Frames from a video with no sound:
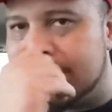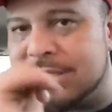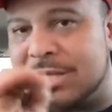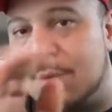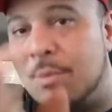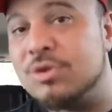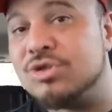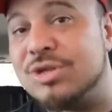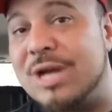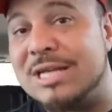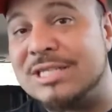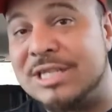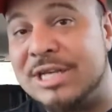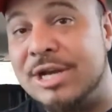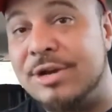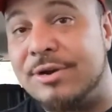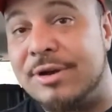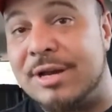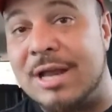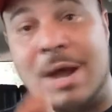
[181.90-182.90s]
because I want you guys to
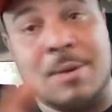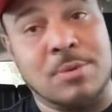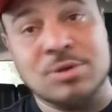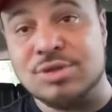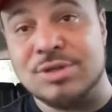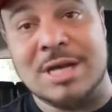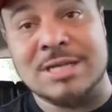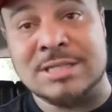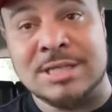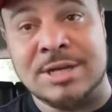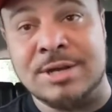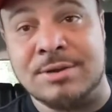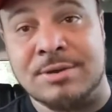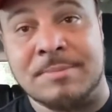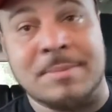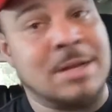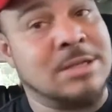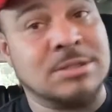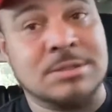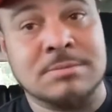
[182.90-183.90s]
hear it. I want you guys to
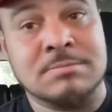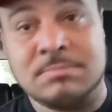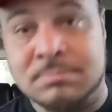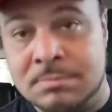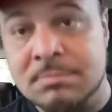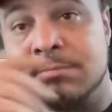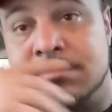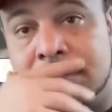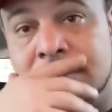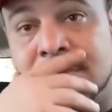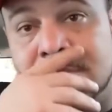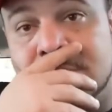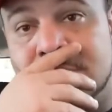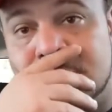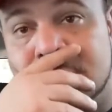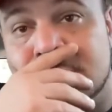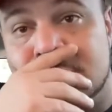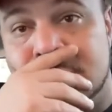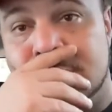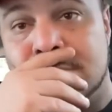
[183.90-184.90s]
hear
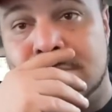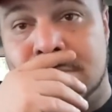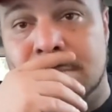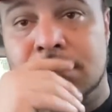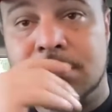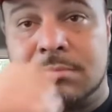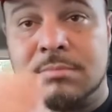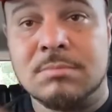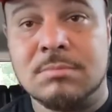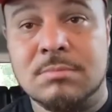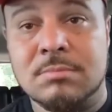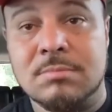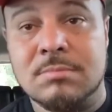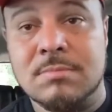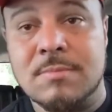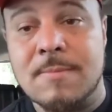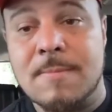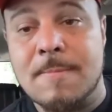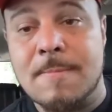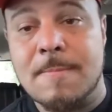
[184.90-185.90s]

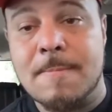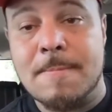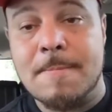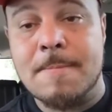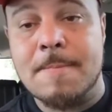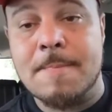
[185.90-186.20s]
it.